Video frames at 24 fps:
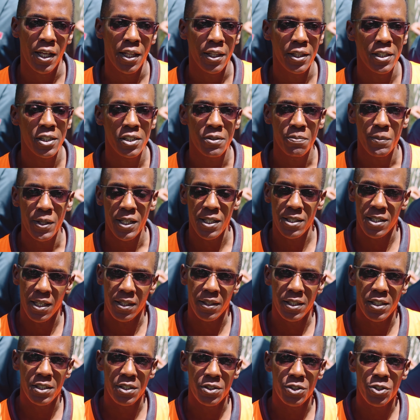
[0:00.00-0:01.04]
This means that
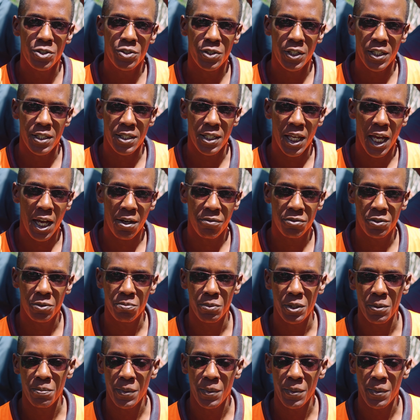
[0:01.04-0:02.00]
these nutrients have to be